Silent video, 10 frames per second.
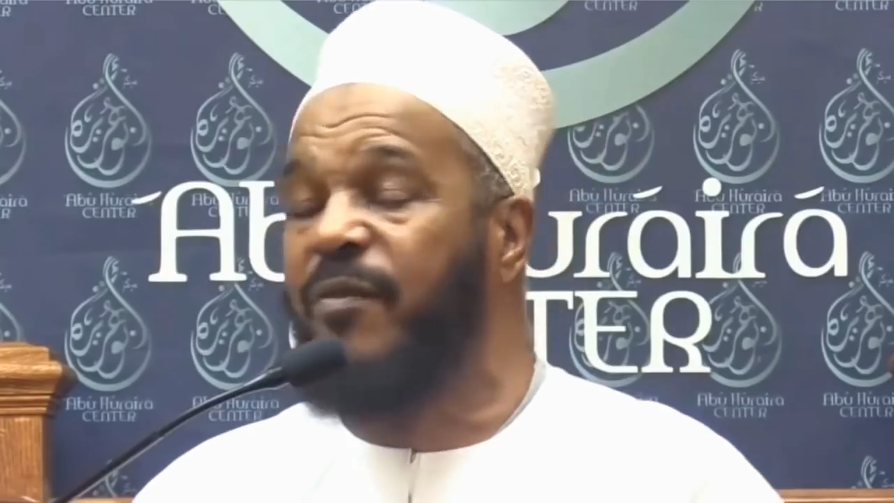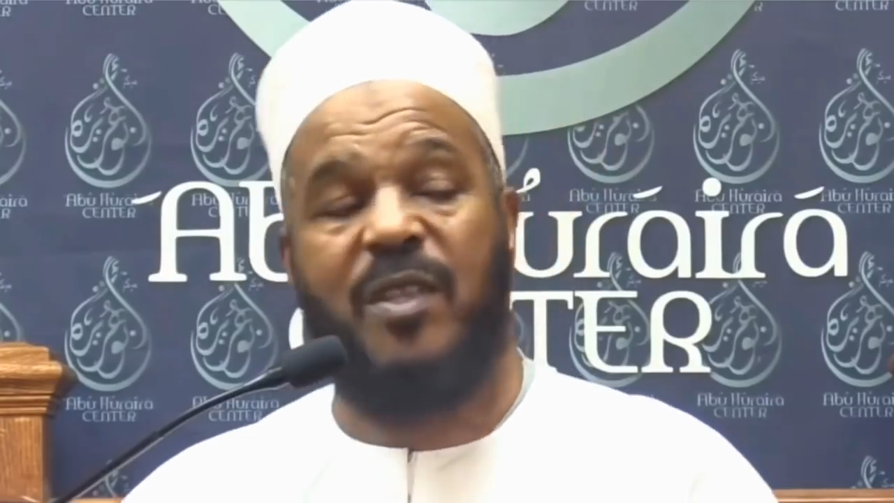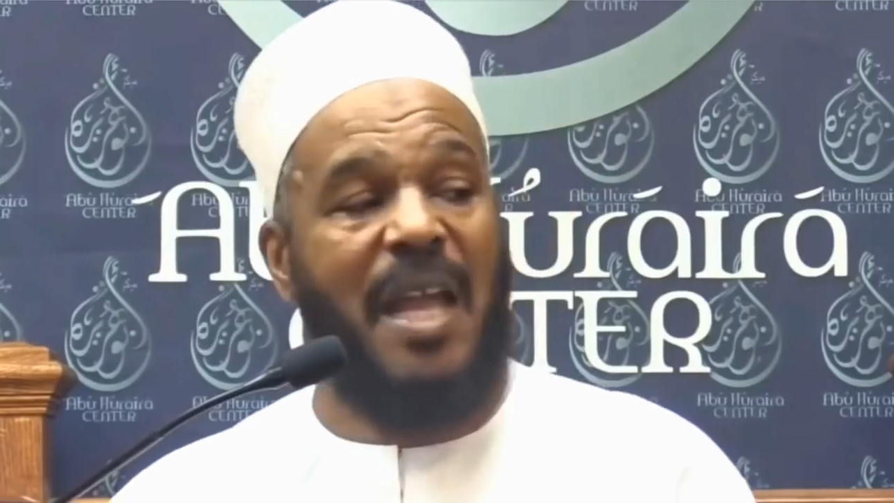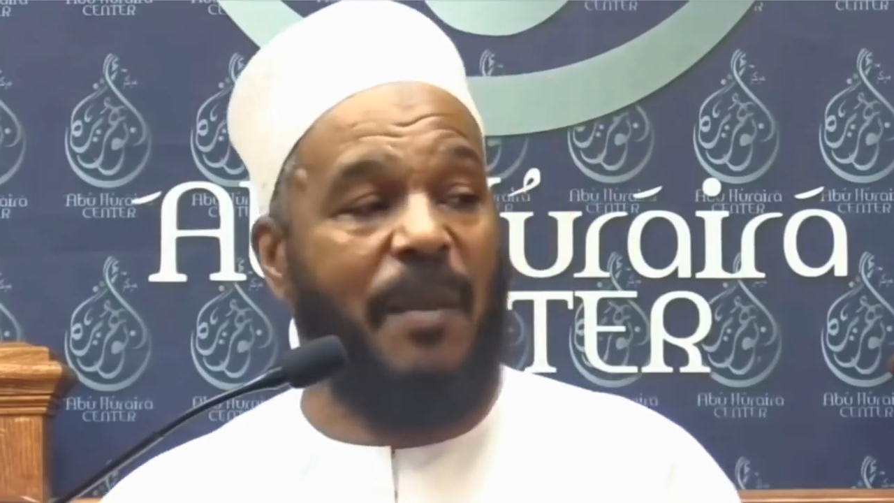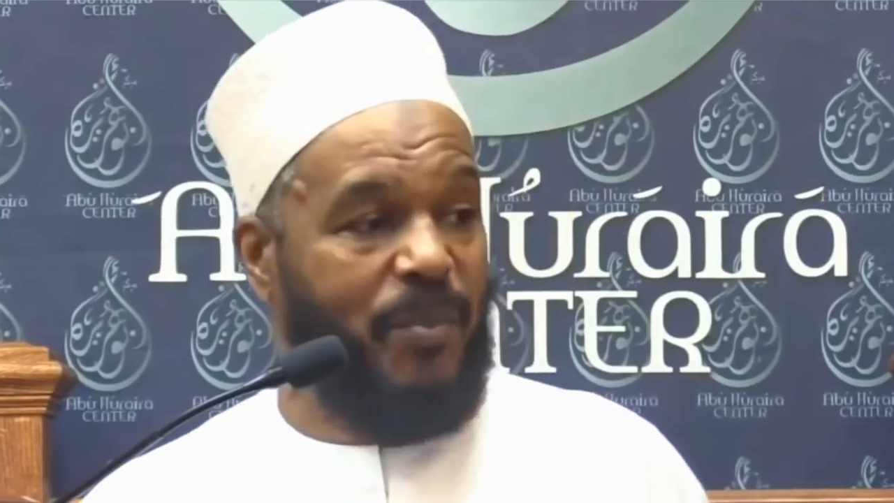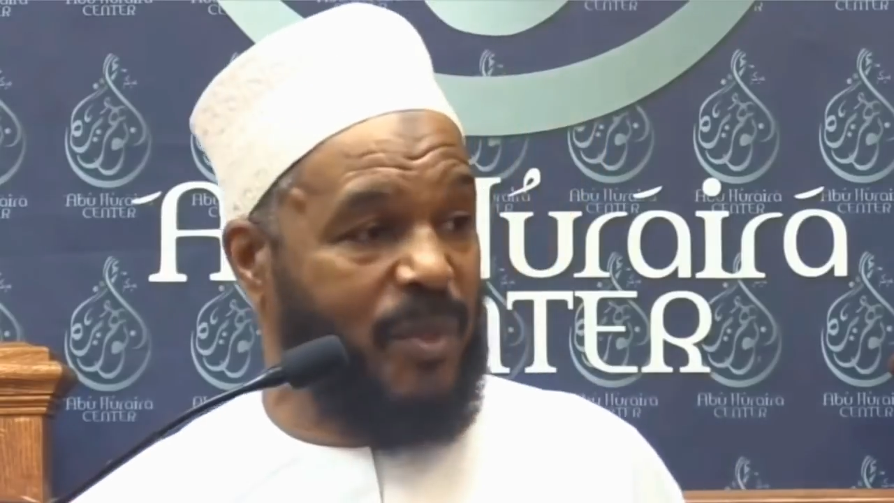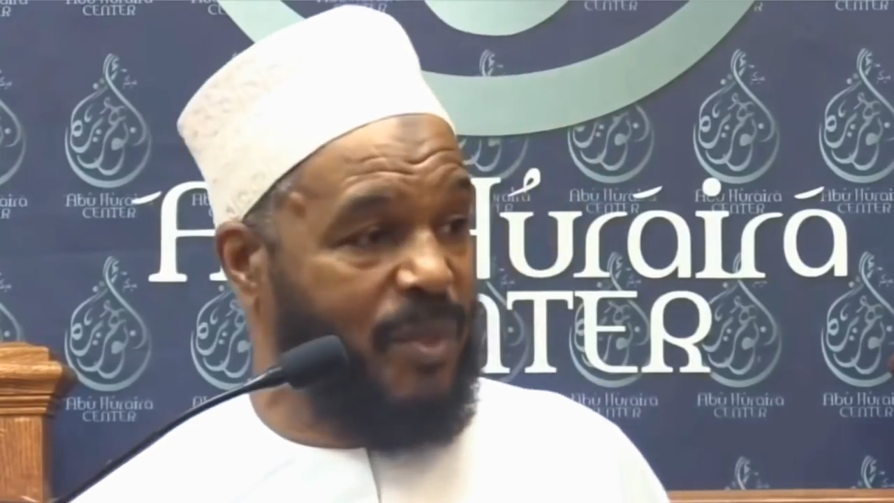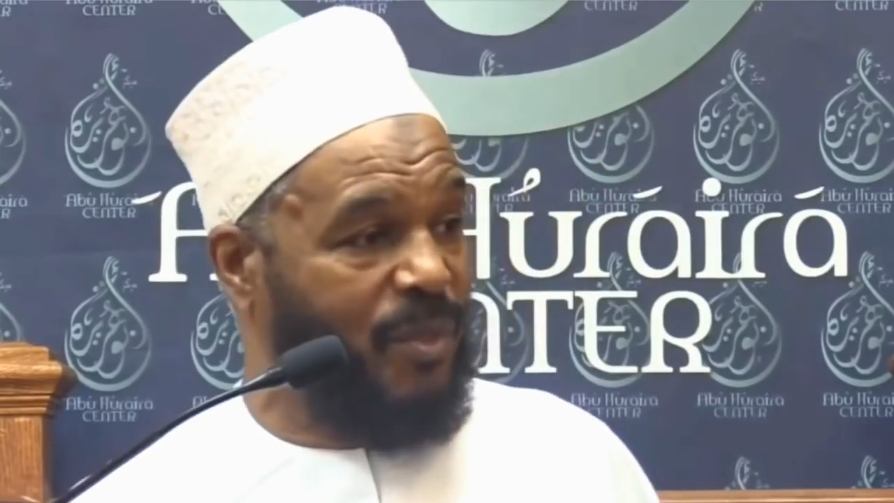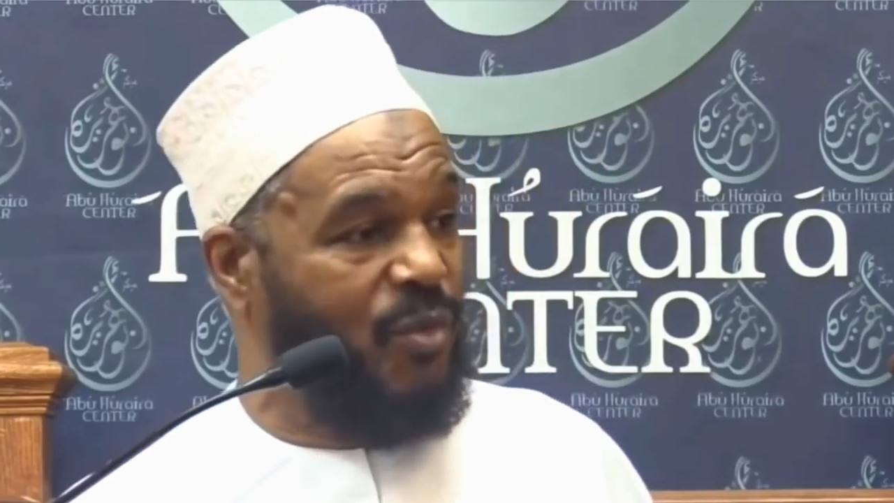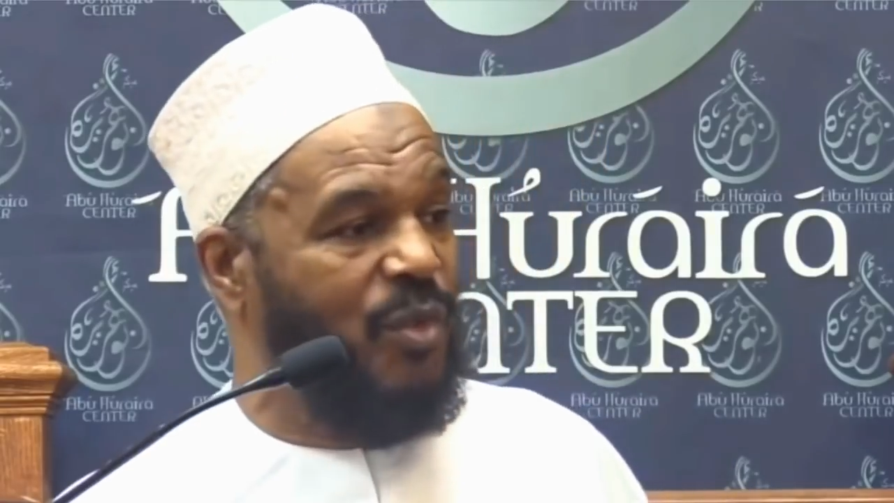
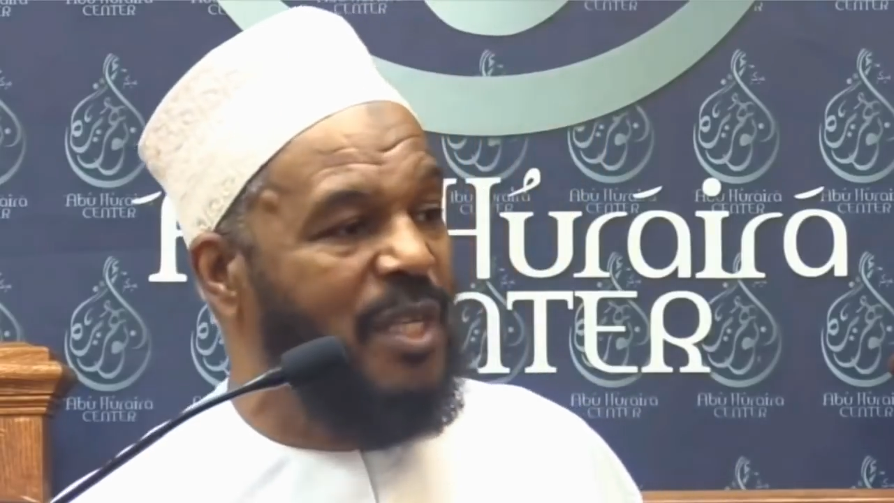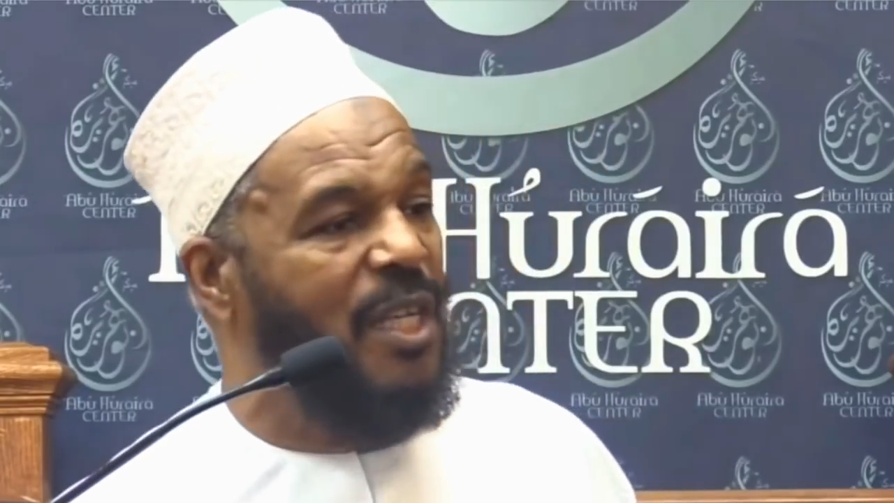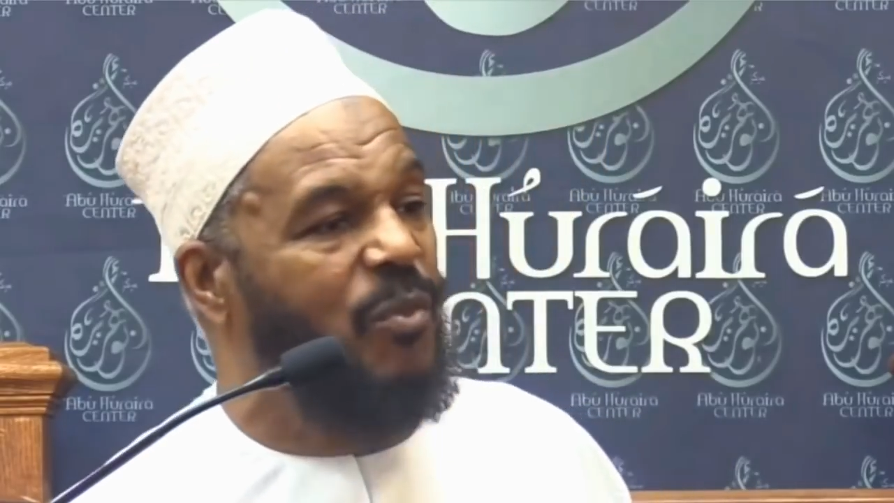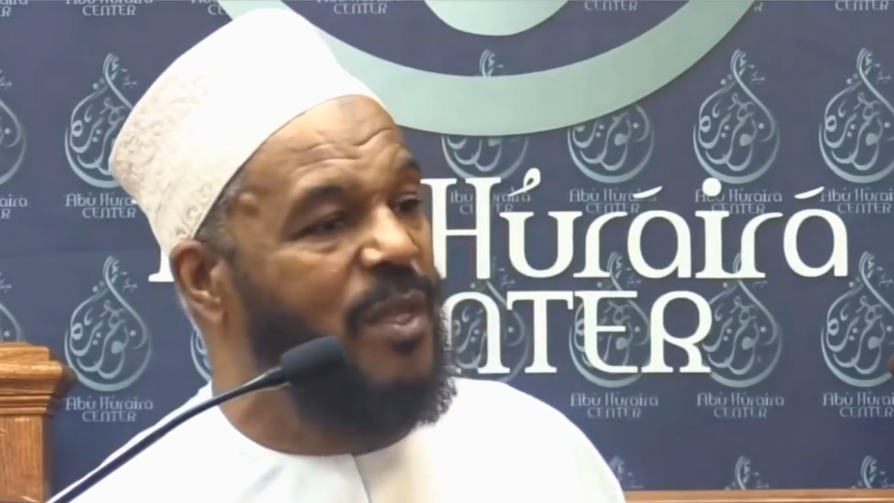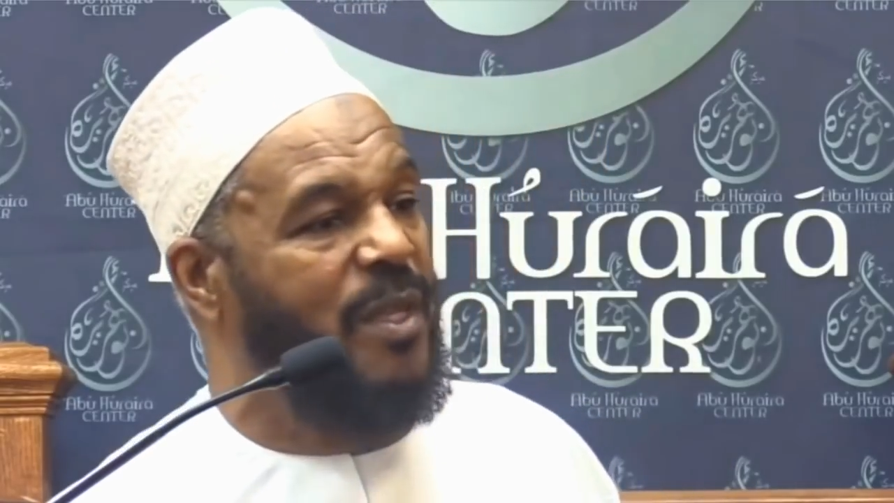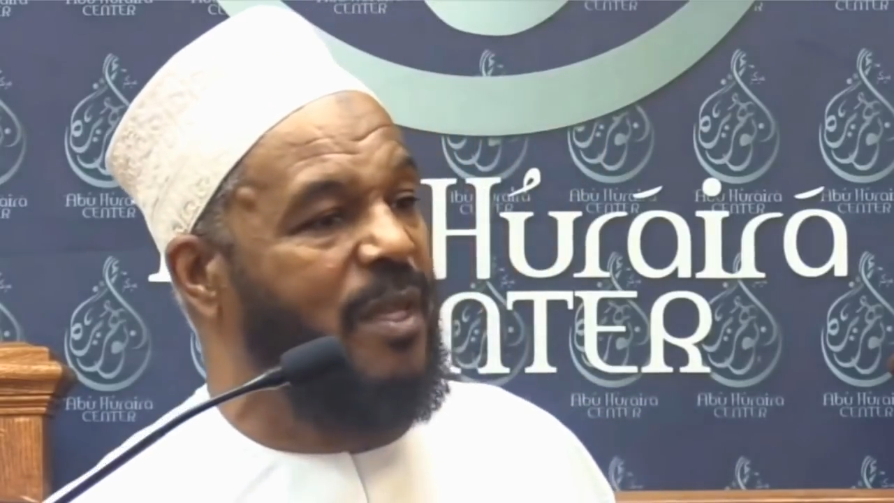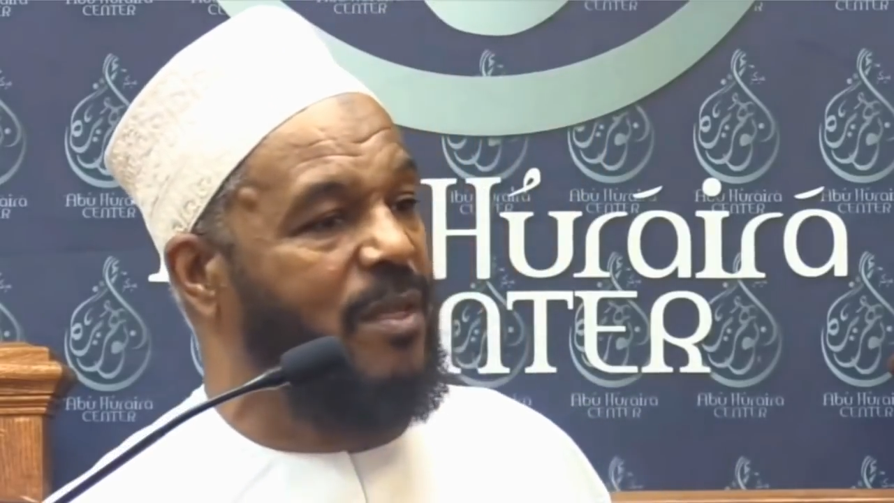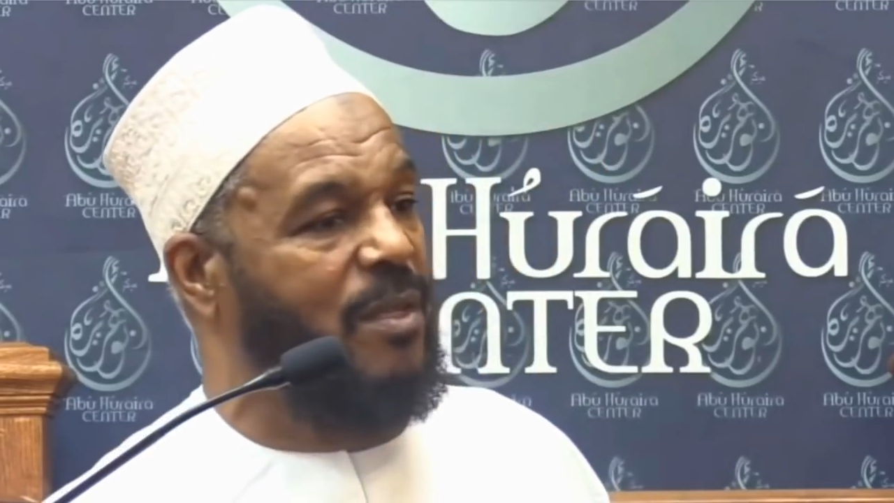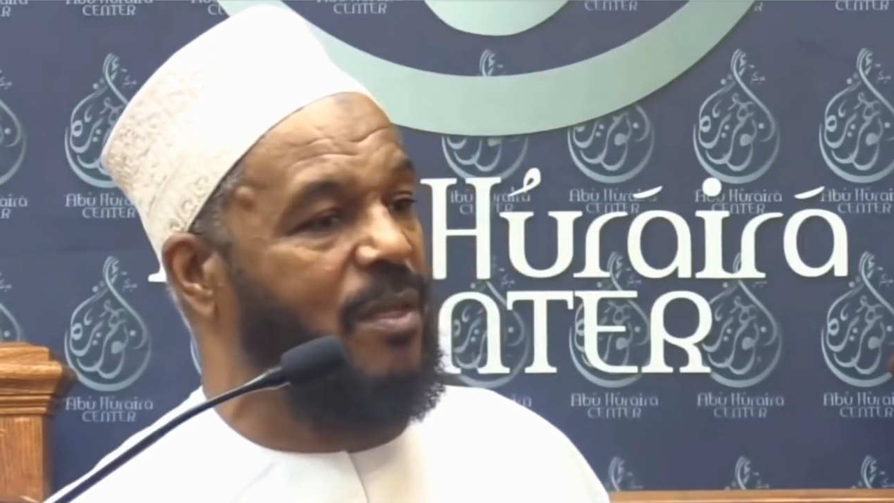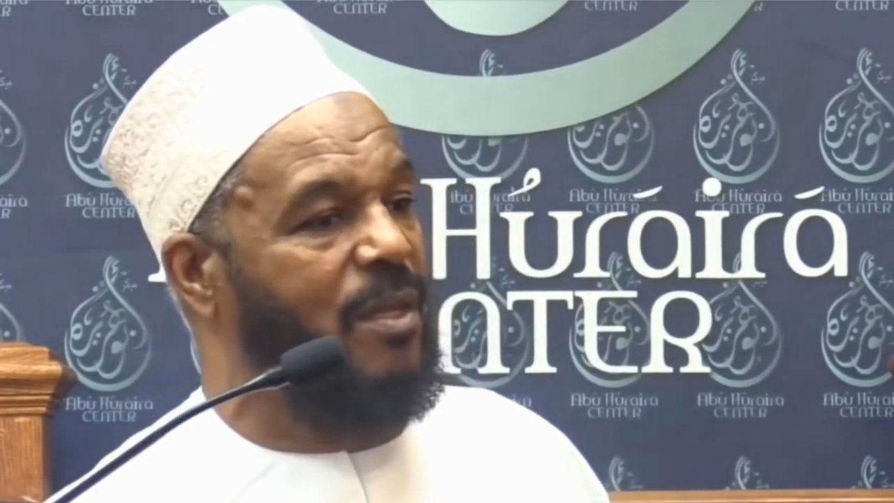steps to deal with
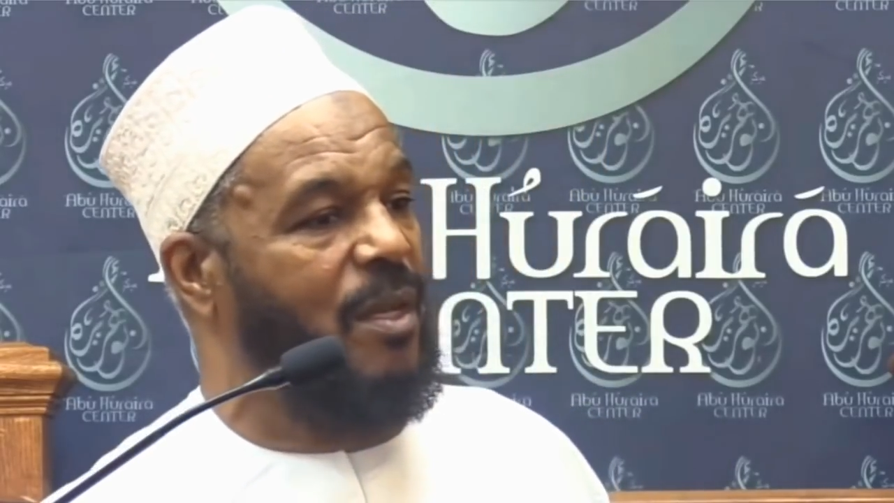this,